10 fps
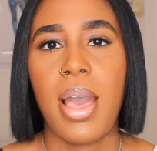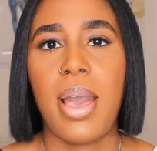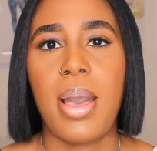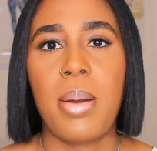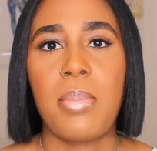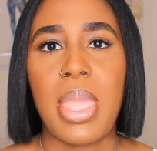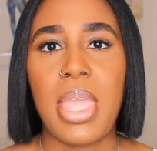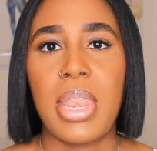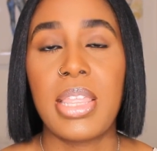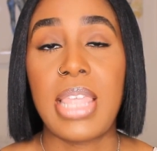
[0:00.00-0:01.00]

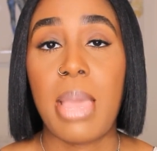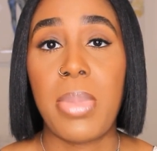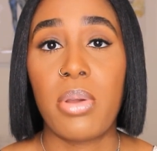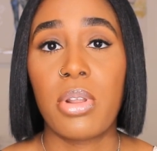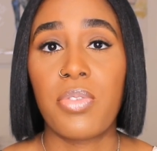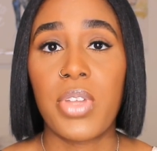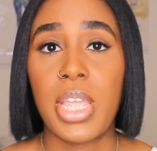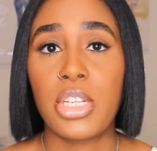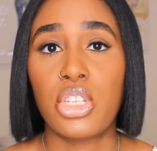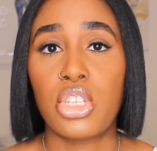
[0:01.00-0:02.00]
And hit that bell
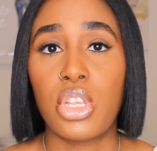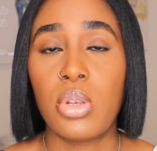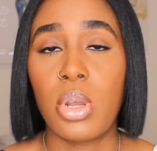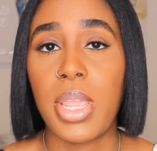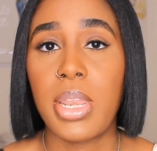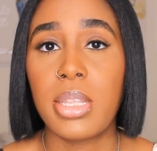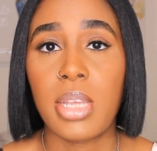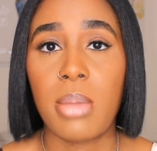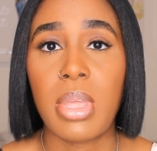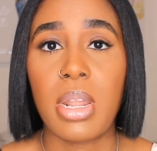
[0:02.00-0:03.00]
notification so you know
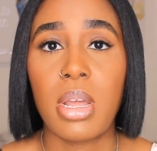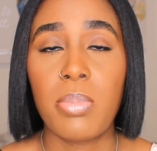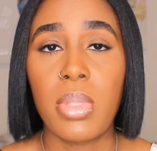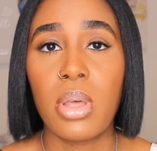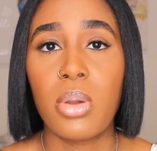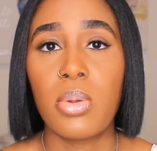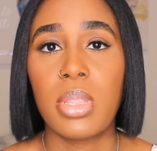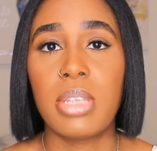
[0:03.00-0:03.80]
anytime that I upload.